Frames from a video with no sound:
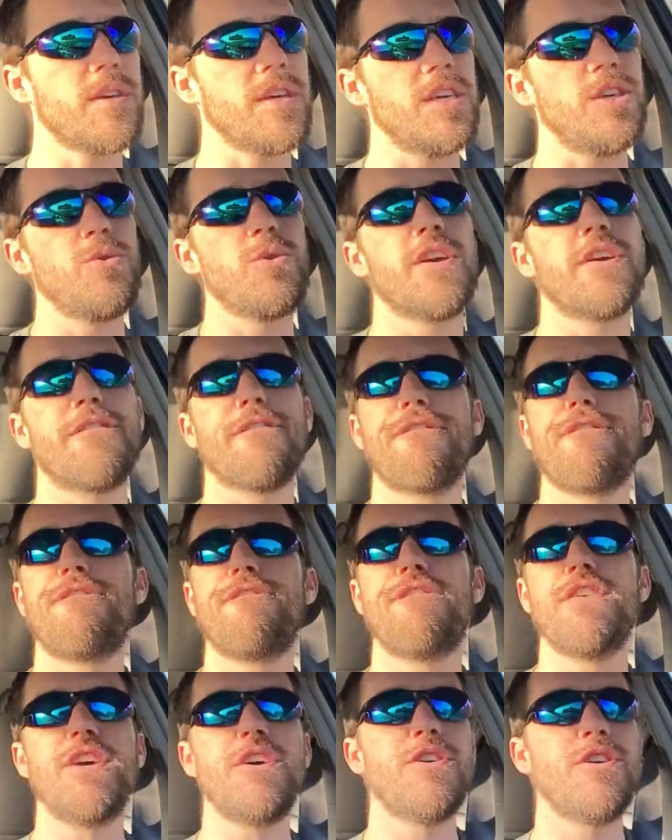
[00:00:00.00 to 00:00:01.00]
you can
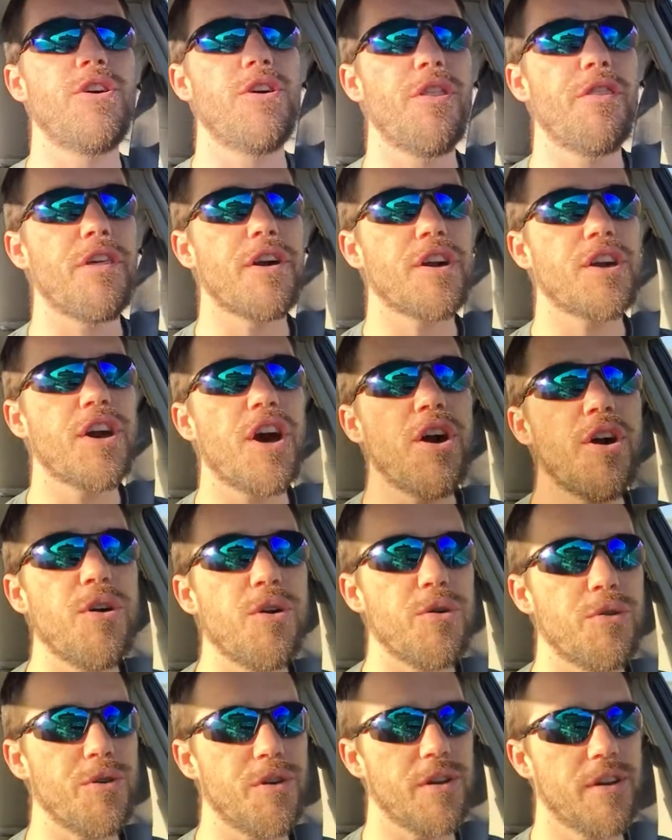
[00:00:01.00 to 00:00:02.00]
feel the
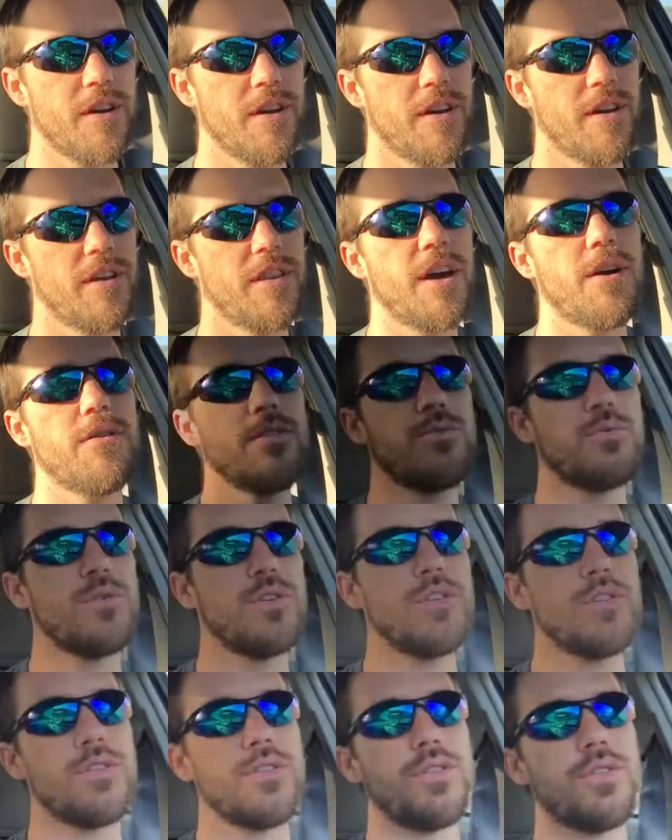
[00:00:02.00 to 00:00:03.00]
code. That was
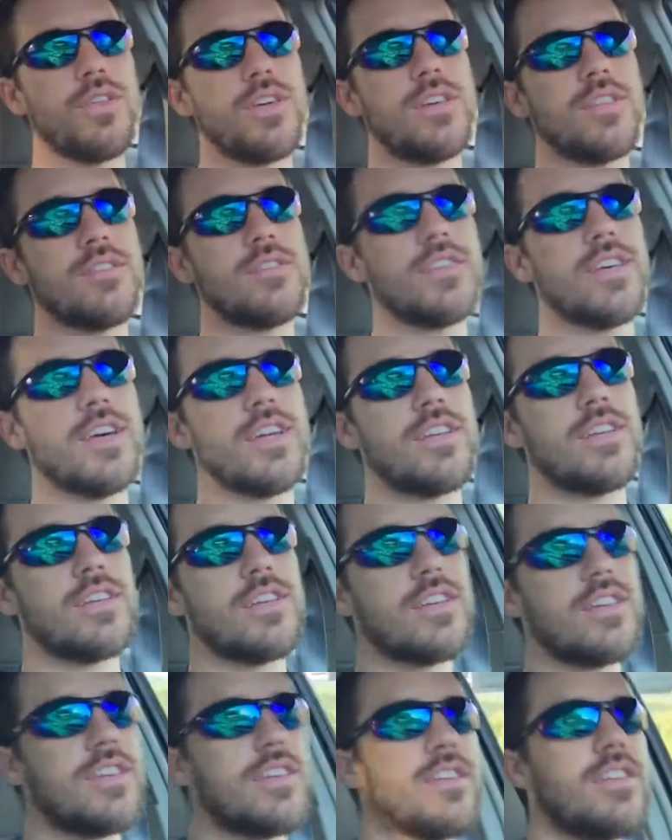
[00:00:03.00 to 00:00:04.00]
one of the things that
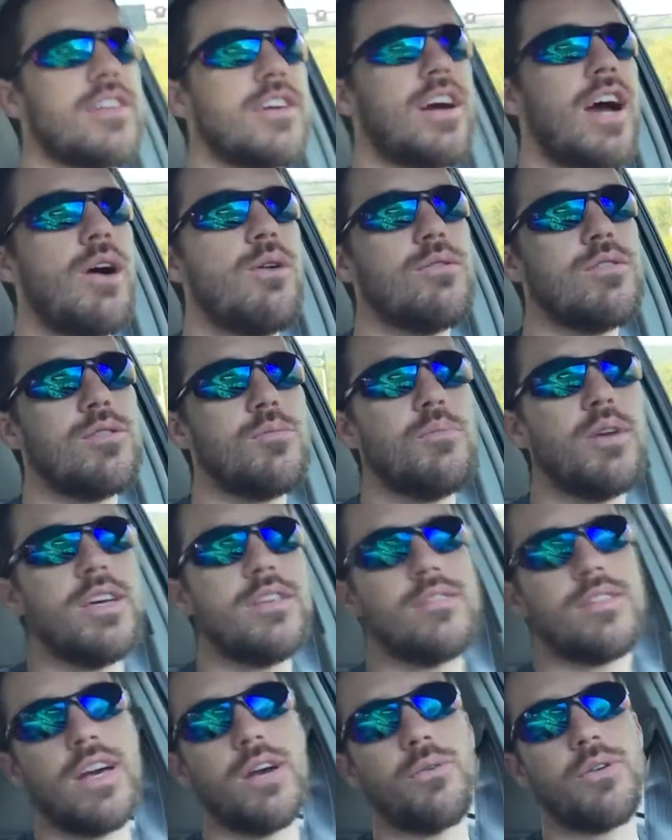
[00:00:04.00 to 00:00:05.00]
I was
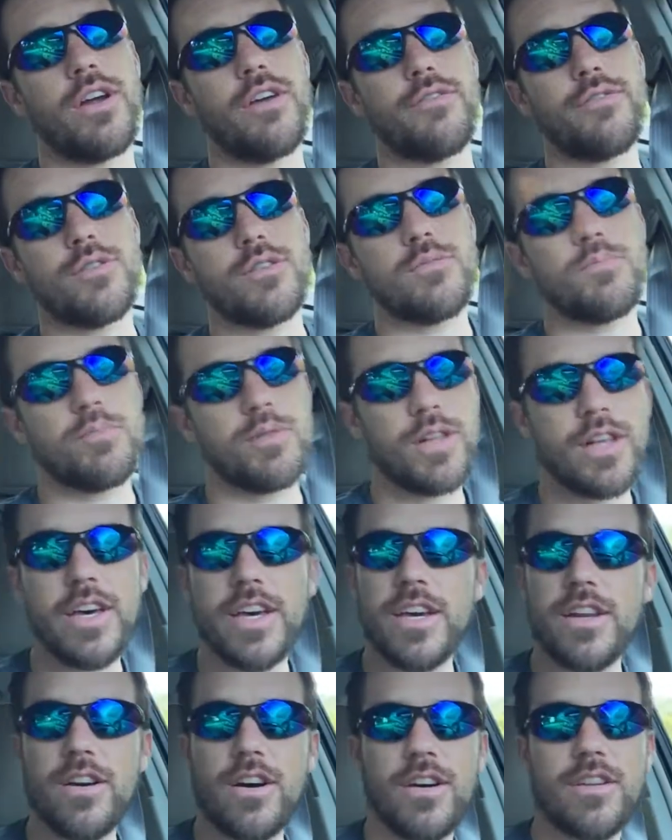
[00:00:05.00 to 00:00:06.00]
amazed at when I first
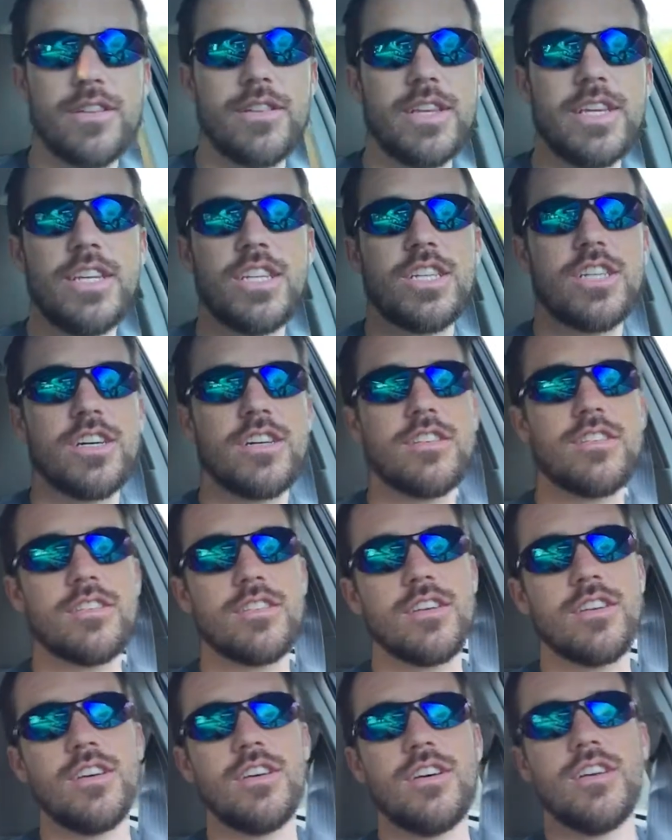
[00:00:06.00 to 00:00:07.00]
played on
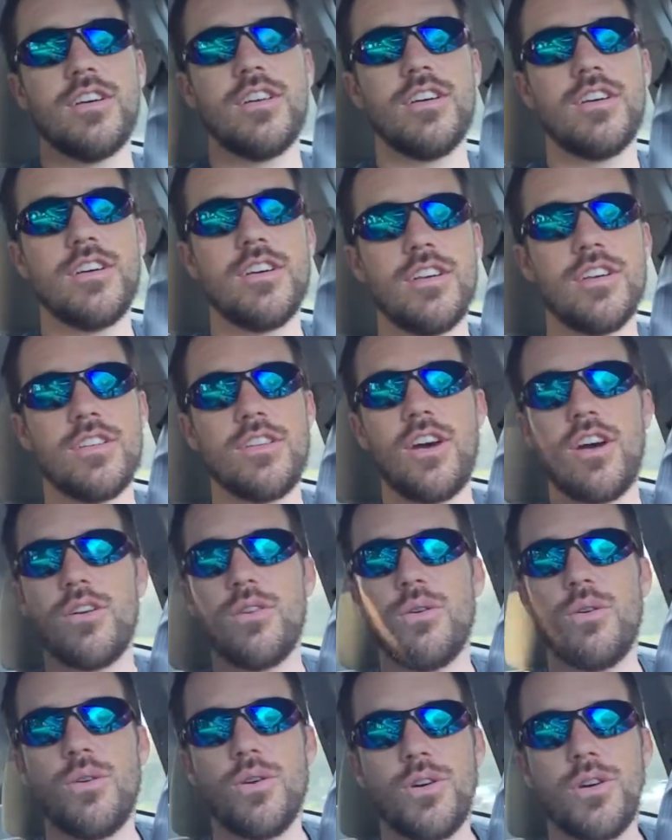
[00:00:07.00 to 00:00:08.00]

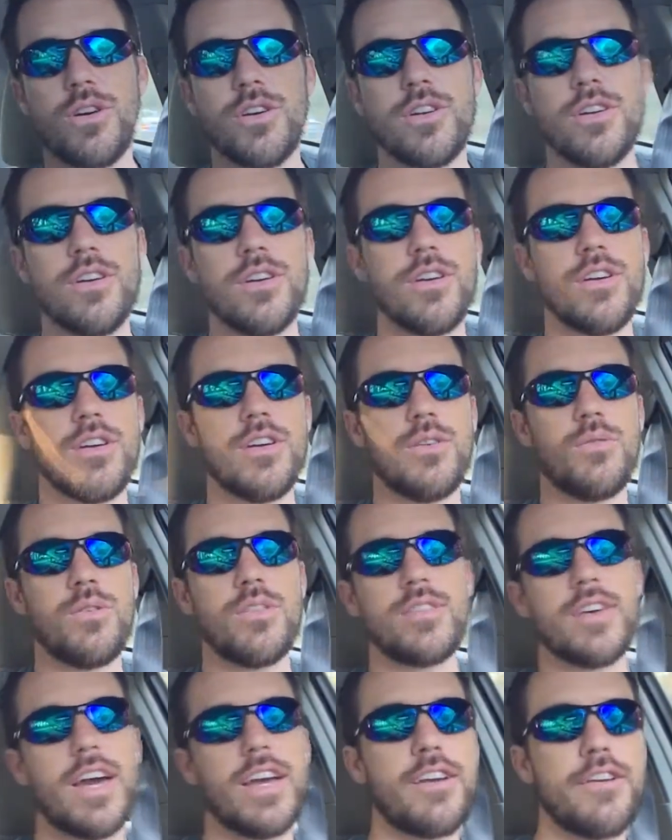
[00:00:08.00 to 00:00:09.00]
LeChess.org,
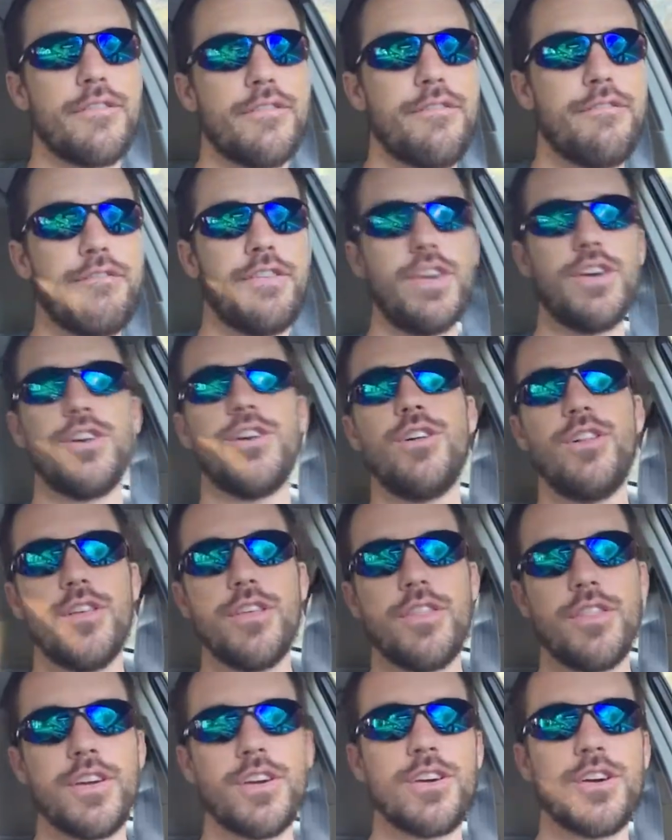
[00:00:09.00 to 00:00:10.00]
was I could feel
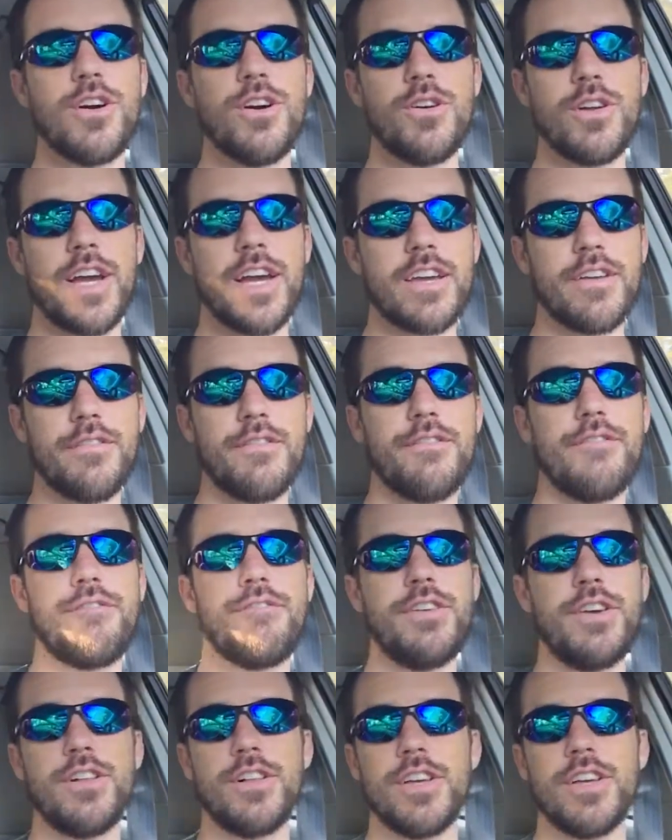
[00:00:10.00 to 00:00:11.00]
the code. I could
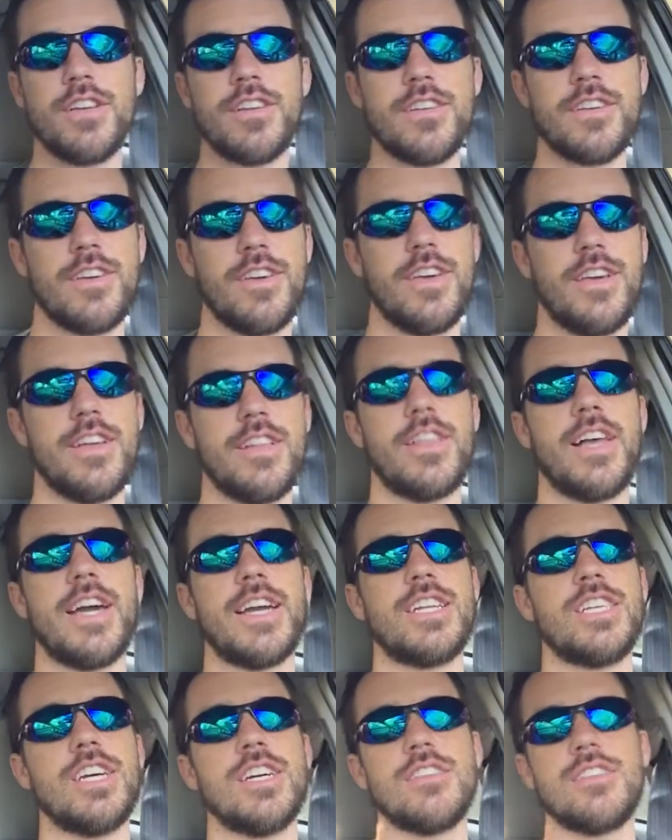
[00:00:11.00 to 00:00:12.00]
feel it.
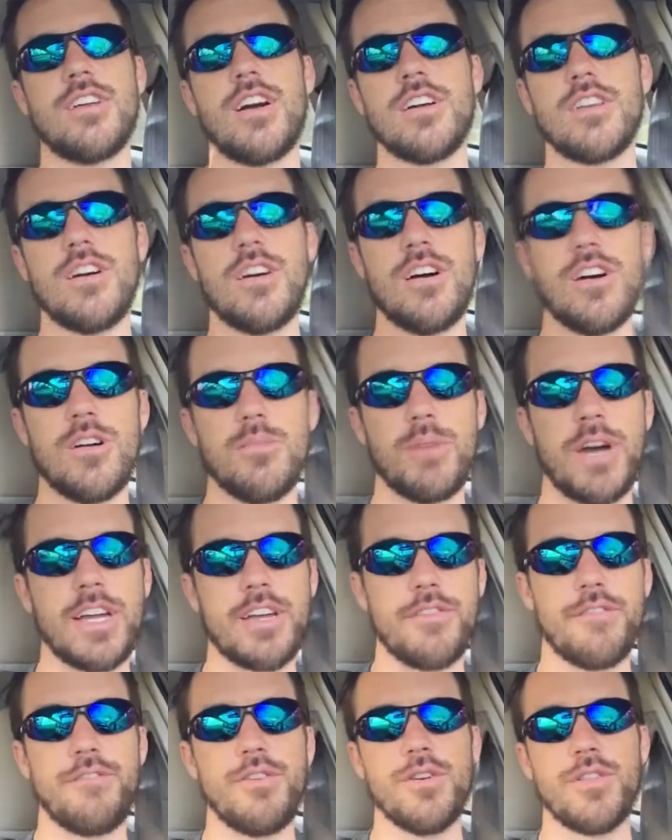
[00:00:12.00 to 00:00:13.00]
Like Chess.com, I
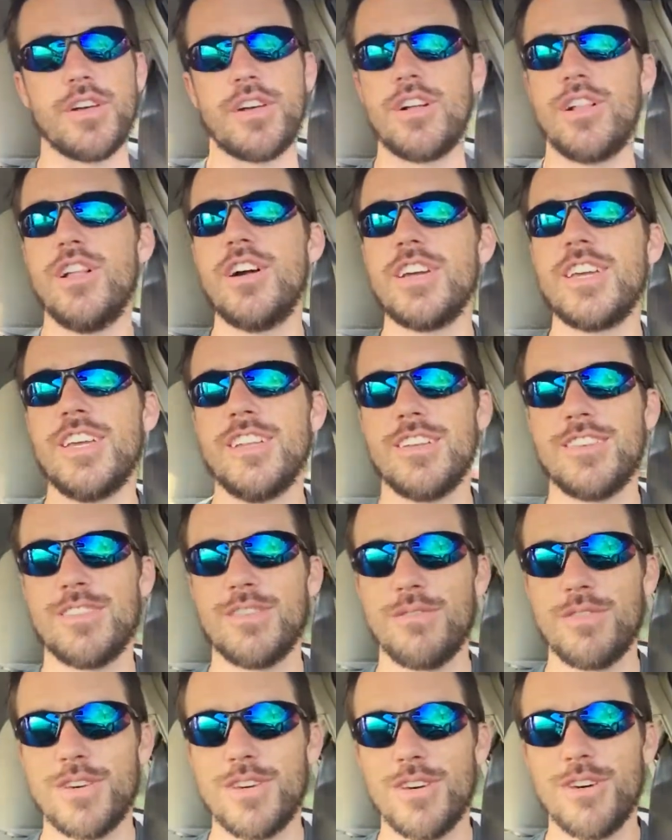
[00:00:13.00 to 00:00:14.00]
could feel the clunkiness
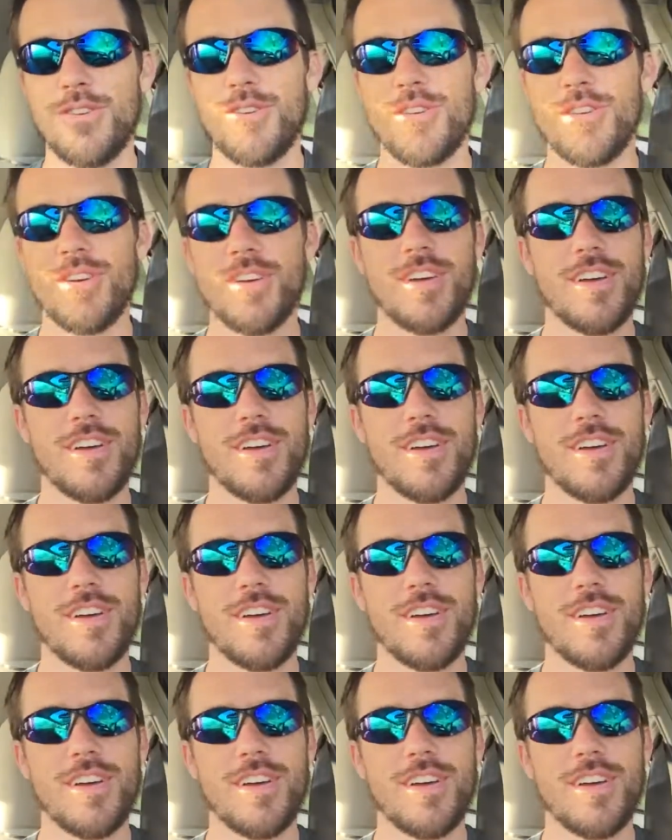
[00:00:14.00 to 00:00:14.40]
of the code.